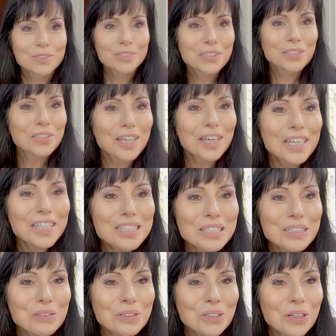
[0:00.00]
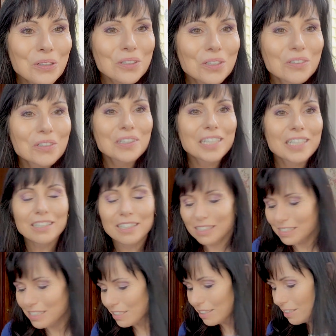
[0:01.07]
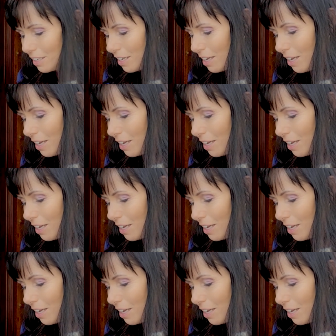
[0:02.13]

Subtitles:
Okay, so we're going great guns here.